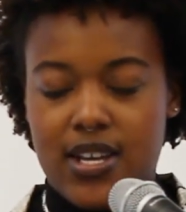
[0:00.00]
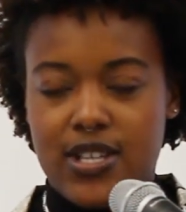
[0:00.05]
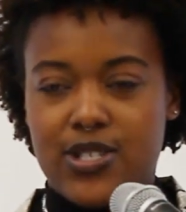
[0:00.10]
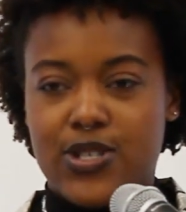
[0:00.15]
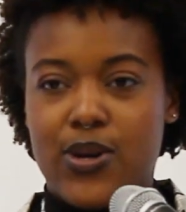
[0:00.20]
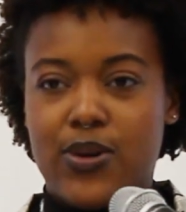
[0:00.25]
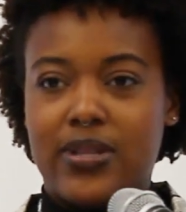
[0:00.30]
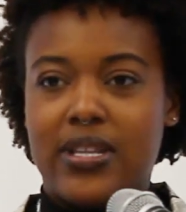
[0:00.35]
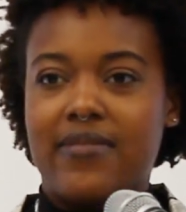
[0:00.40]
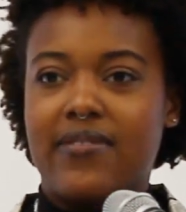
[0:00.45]

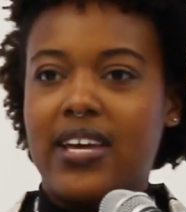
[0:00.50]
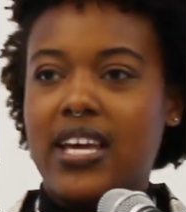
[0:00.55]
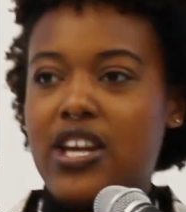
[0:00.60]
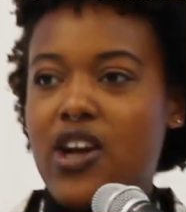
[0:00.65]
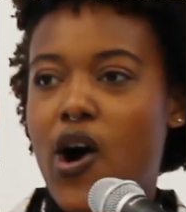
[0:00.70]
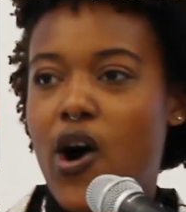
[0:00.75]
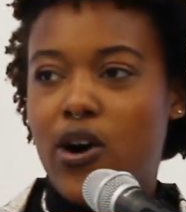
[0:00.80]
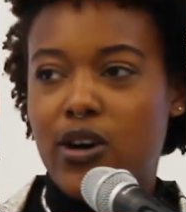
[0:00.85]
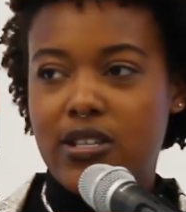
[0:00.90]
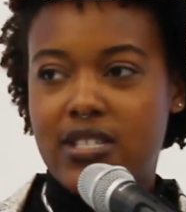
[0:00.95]
So living in
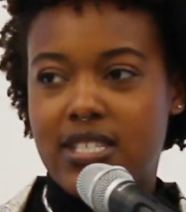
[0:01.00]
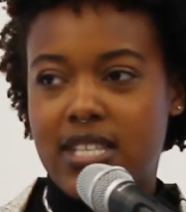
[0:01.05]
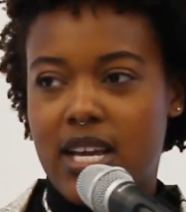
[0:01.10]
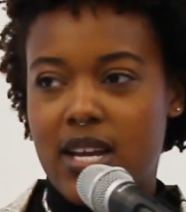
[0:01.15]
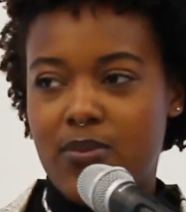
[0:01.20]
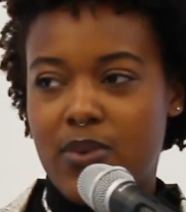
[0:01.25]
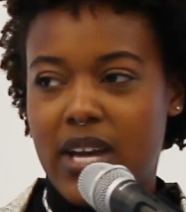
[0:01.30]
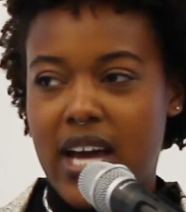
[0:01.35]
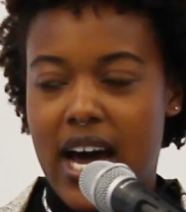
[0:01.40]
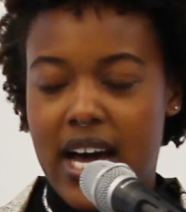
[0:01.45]

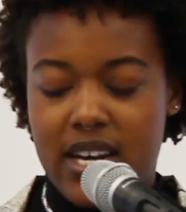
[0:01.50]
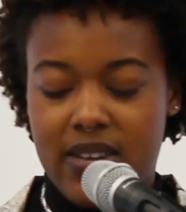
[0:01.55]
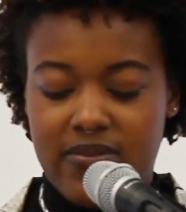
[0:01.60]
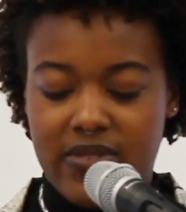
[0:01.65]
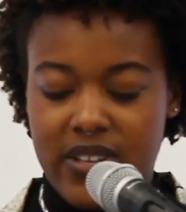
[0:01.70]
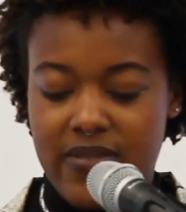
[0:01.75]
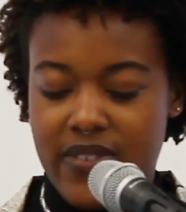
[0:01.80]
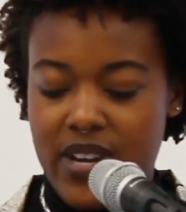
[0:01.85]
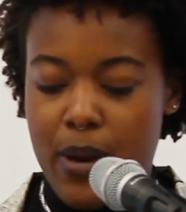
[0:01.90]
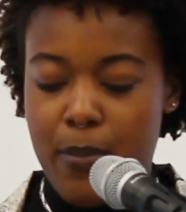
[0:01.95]
Allston, we kind
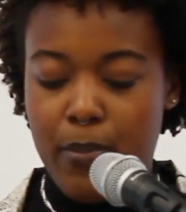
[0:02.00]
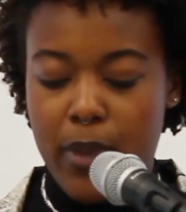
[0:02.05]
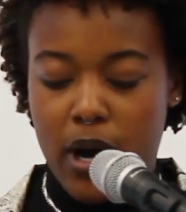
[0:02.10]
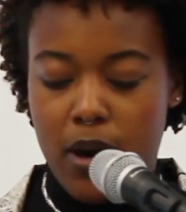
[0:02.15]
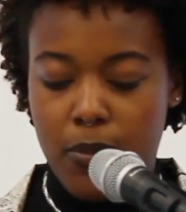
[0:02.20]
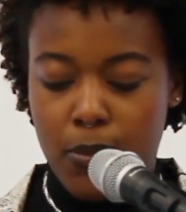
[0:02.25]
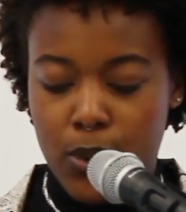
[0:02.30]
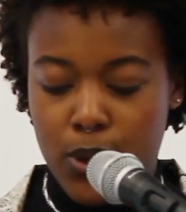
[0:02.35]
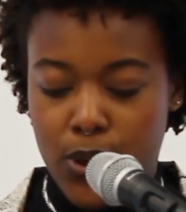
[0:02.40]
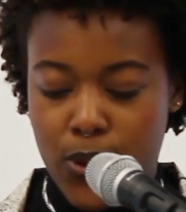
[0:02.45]
of live in a
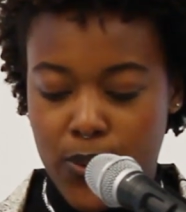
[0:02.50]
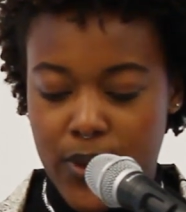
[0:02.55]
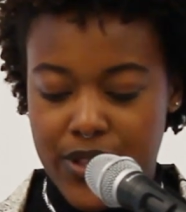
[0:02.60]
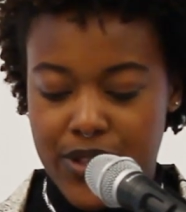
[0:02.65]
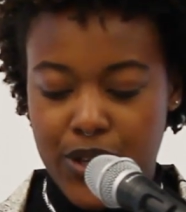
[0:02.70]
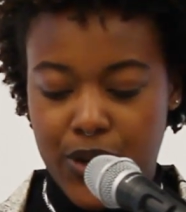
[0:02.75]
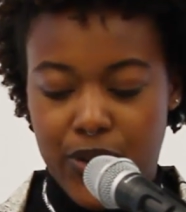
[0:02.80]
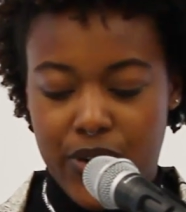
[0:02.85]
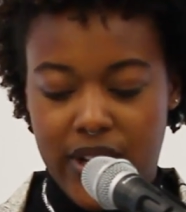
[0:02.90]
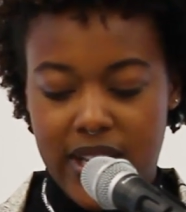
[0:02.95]
bubble
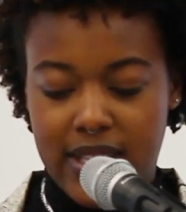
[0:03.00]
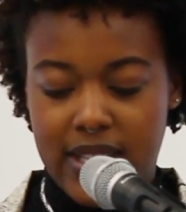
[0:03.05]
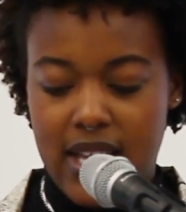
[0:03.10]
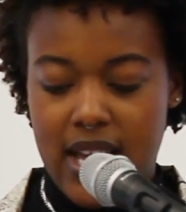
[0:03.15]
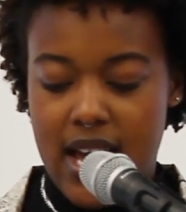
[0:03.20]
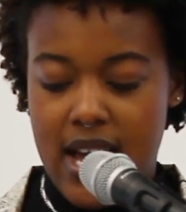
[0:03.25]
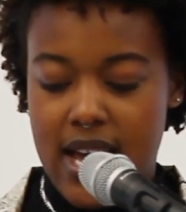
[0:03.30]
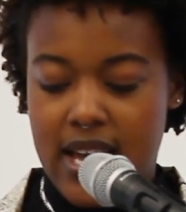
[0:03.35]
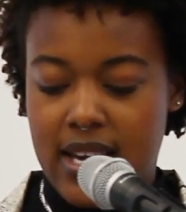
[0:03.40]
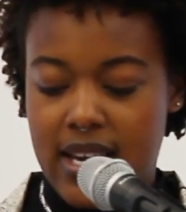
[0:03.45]
with the Green
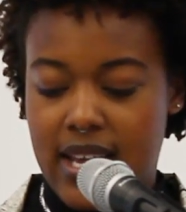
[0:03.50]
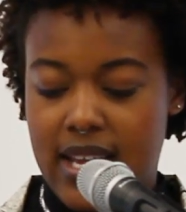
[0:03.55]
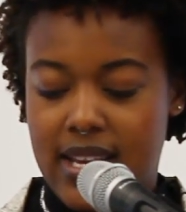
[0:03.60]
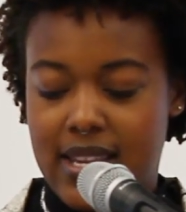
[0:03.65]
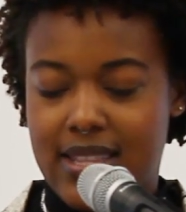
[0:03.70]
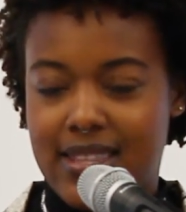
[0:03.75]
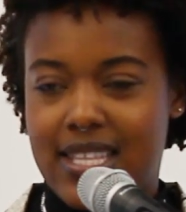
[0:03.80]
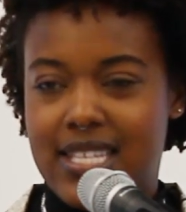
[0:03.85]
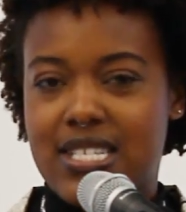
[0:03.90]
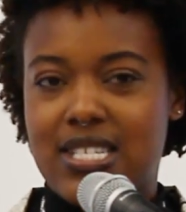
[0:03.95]
Line,
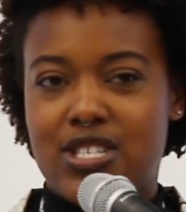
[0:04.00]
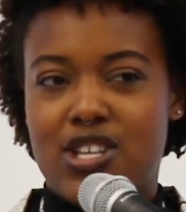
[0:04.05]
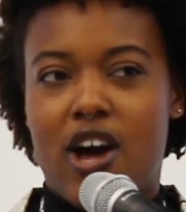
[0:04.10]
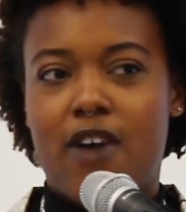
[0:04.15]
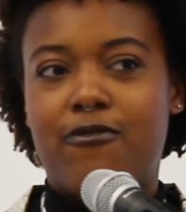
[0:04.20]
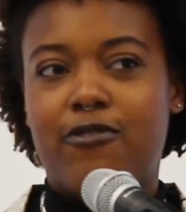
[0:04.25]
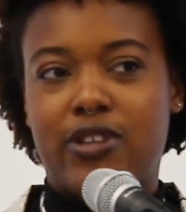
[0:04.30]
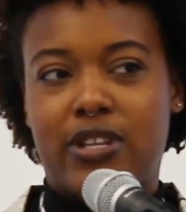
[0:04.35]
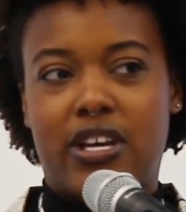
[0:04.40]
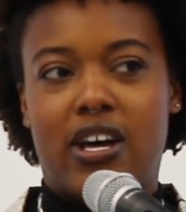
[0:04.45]
and this is
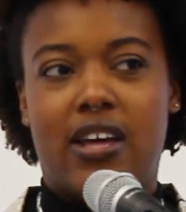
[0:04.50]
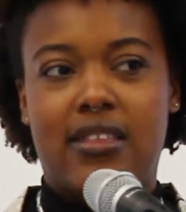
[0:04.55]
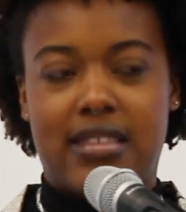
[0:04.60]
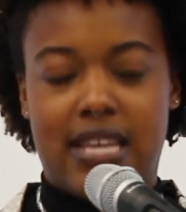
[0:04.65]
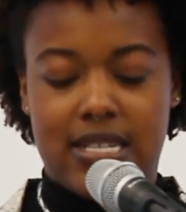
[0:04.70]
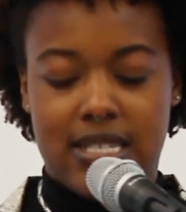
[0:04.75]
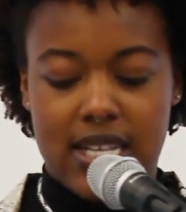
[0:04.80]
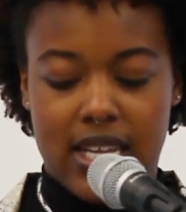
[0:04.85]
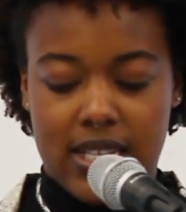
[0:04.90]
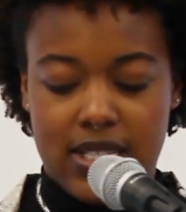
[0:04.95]
not fully
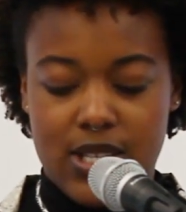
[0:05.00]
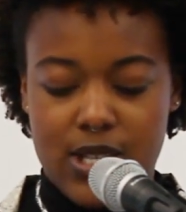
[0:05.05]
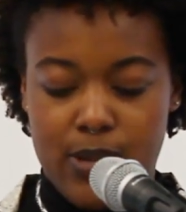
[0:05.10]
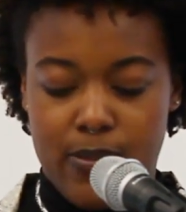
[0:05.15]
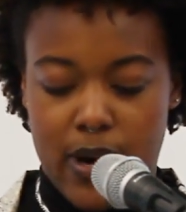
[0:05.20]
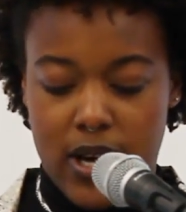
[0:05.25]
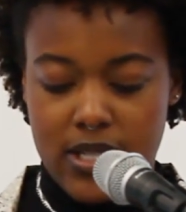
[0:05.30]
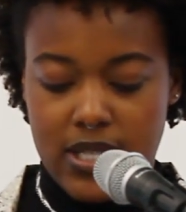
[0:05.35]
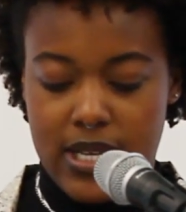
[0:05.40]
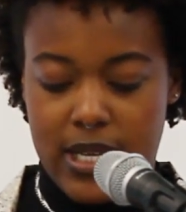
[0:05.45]
authentic to the
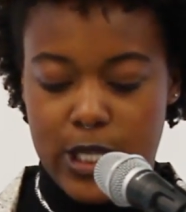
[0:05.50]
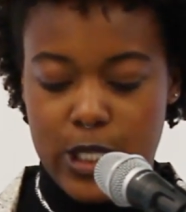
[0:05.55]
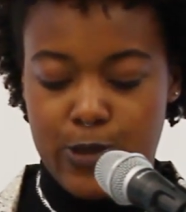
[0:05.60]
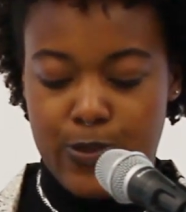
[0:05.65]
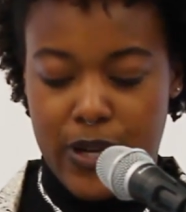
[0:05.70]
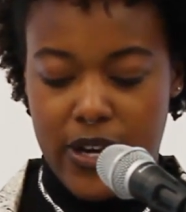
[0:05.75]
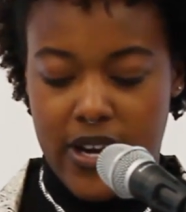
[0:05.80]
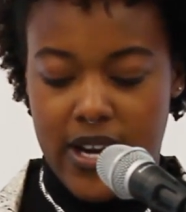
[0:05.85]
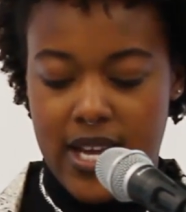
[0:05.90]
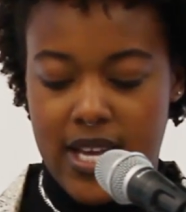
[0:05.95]
Boston
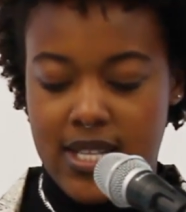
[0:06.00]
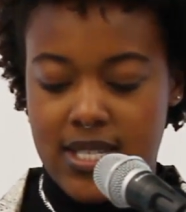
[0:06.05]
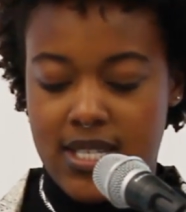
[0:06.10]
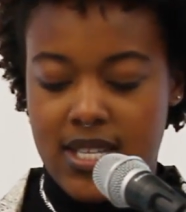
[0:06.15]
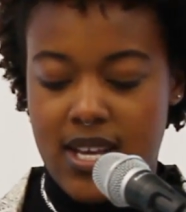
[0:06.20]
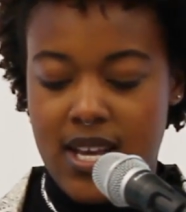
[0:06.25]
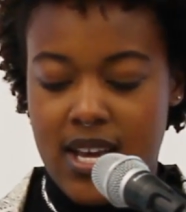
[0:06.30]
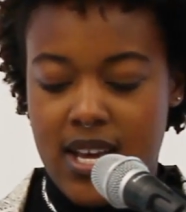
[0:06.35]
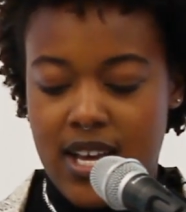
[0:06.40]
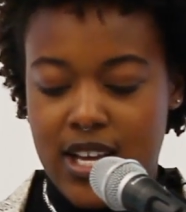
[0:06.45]

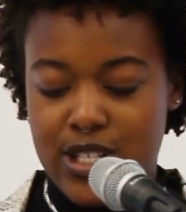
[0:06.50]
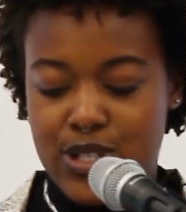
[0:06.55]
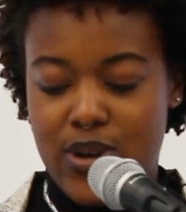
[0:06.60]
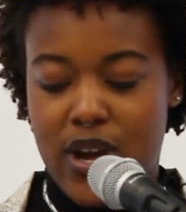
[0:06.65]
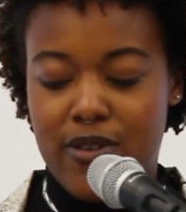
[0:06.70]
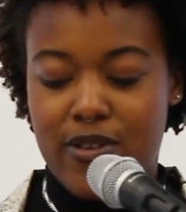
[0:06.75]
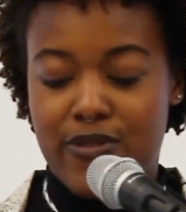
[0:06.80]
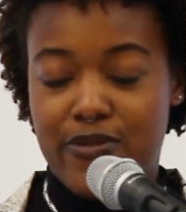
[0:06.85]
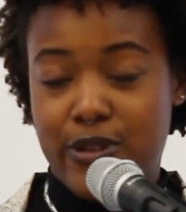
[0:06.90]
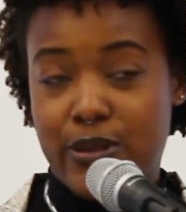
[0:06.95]
experience, so
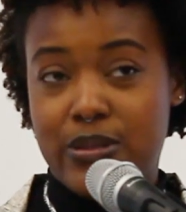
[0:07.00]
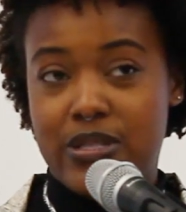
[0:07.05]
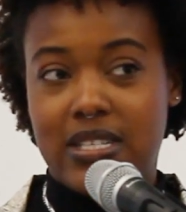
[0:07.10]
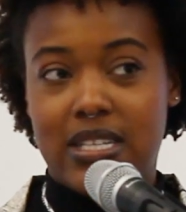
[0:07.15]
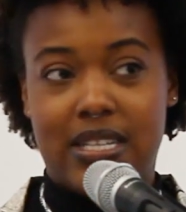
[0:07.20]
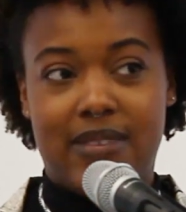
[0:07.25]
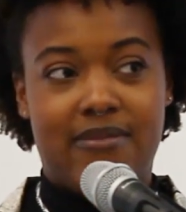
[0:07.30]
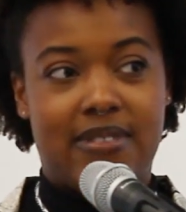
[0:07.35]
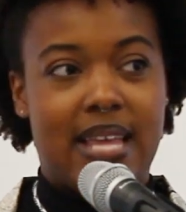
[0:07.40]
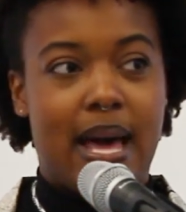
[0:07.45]
I refused
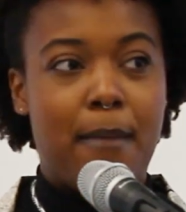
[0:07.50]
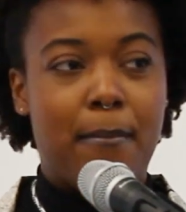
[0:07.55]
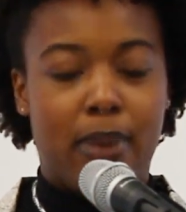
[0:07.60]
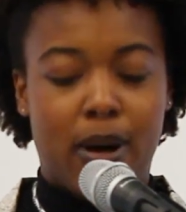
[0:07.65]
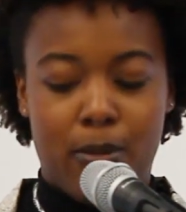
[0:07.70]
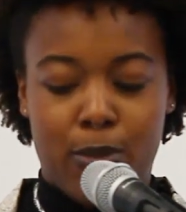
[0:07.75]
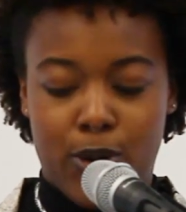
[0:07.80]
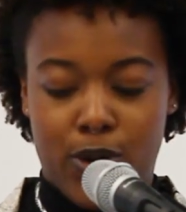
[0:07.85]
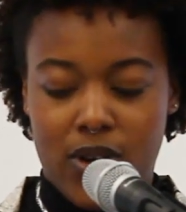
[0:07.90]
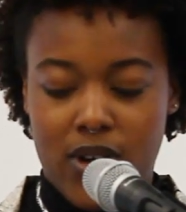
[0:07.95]
to live in that
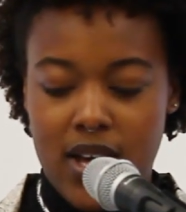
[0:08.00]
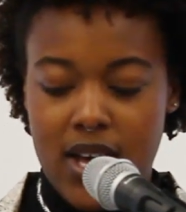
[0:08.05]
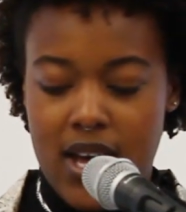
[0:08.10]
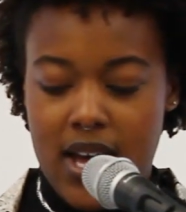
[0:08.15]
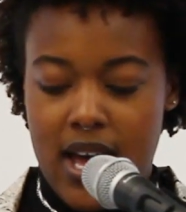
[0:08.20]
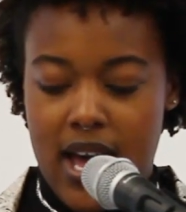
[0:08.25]
bubble.